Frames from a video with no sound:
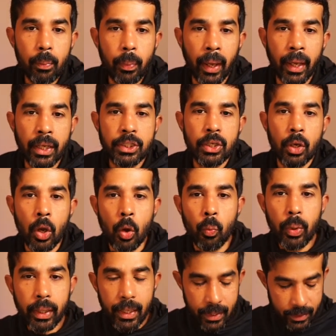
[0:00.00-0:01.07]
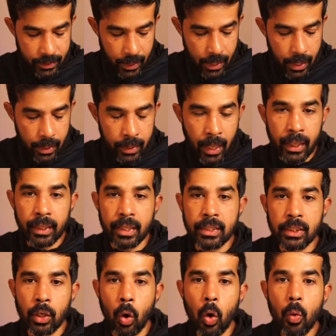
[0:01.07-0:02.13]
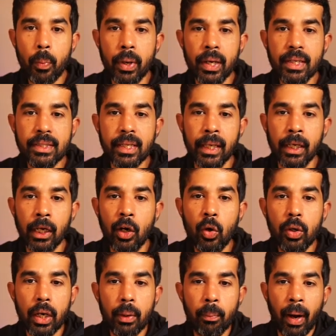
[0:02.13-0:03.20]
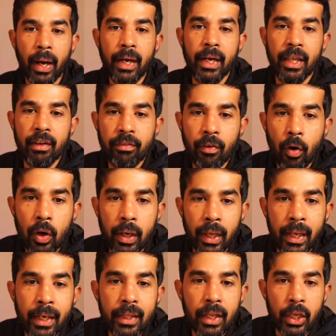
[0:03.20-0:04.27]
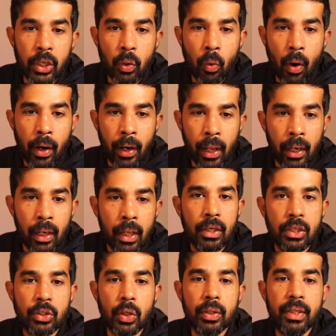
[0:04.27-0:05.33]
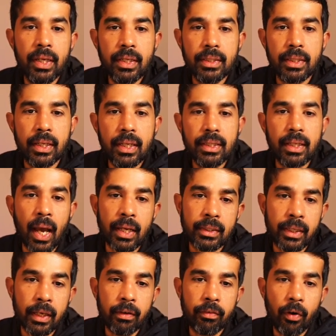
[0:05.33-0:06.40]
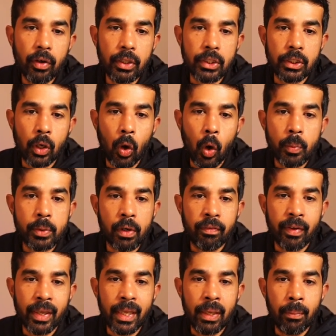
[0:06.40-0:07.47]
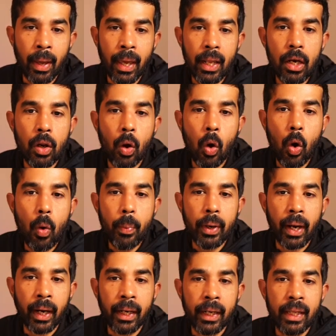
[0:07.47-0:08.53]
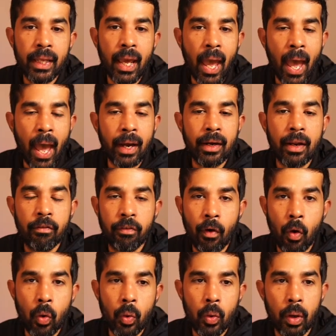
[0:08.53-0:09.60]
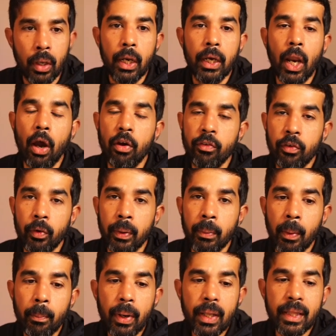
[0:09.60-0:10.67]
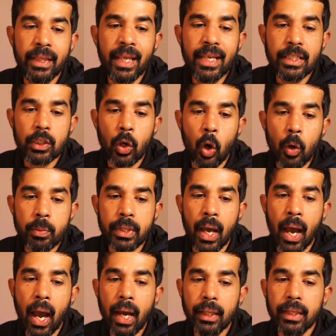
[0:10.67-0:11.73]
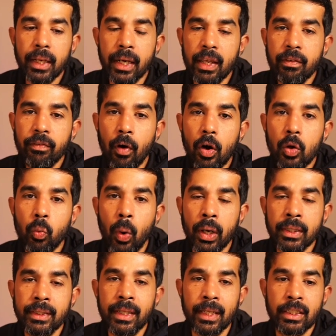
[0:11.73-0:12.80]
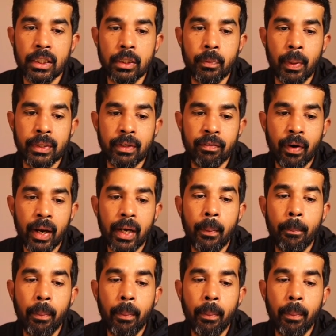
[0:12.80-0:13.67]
page, we can see that the scope is included by default in the URL. So this is asking for the scopes of email, OpenID and phone. Now, if you remember, these scopes are the default ones that's specified